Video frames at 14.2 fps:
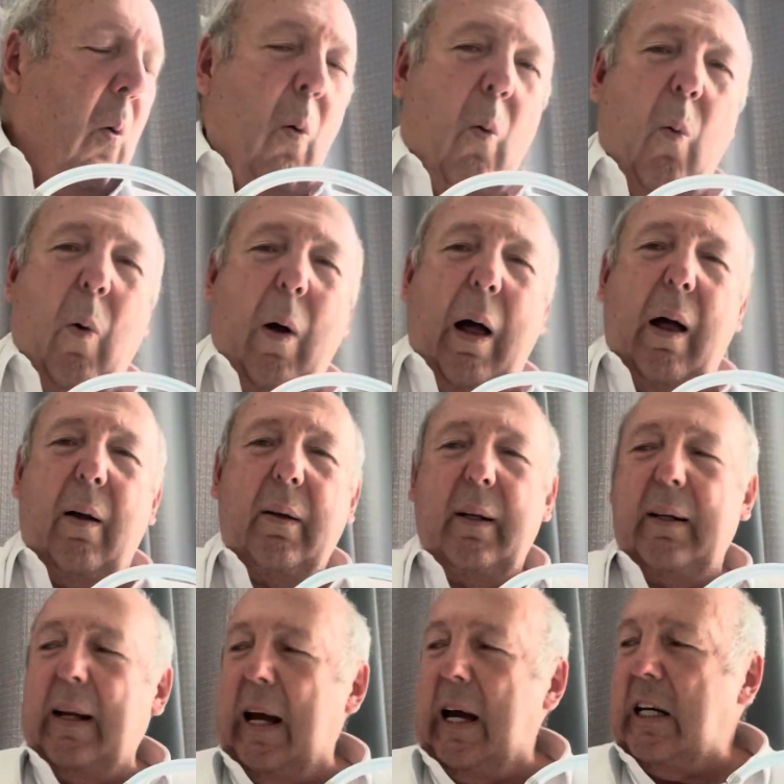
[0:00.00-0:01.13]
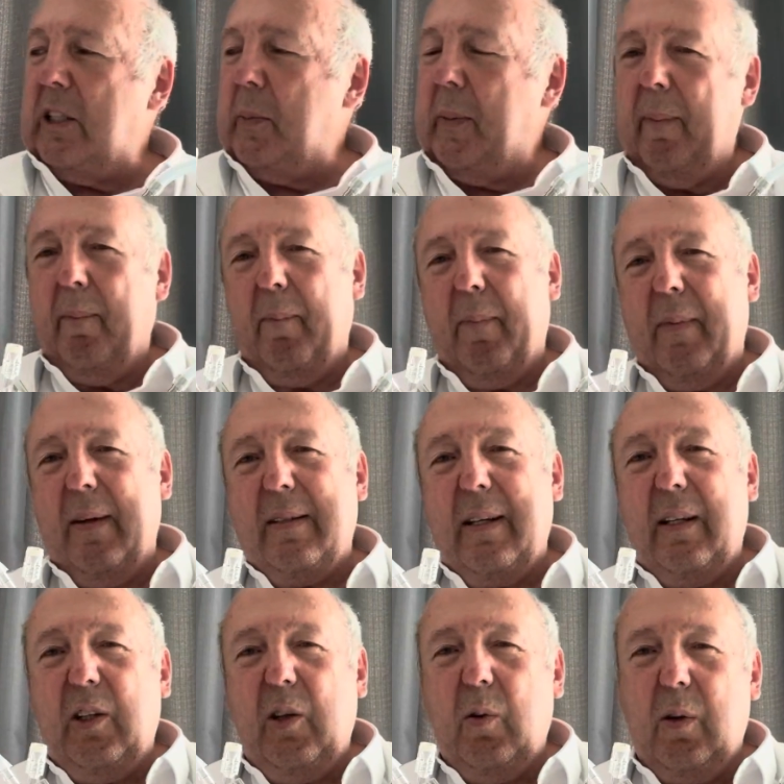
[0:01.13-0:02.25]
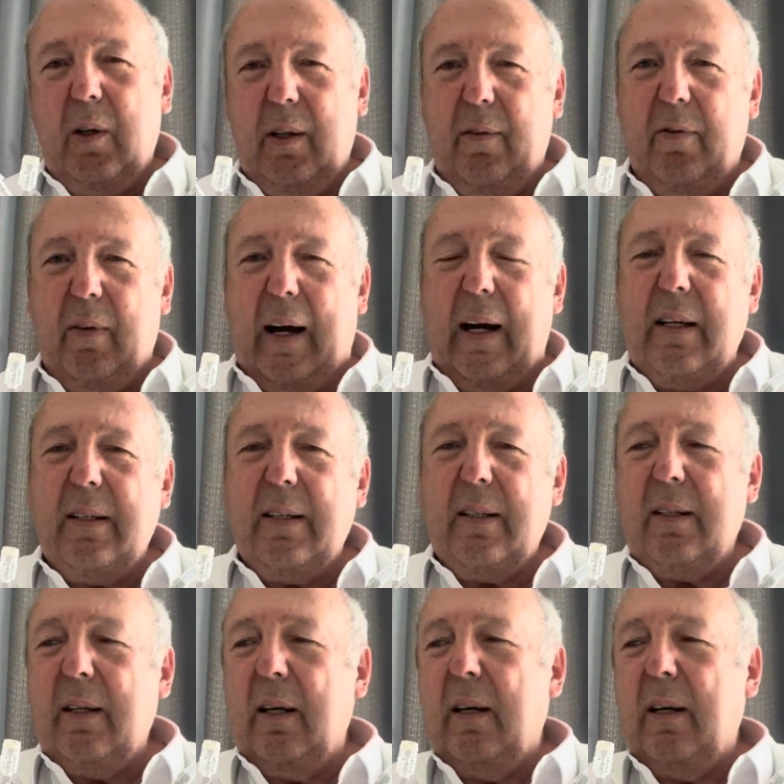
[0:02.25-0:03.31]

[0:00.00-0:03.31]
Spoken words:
while the NASP is a newer device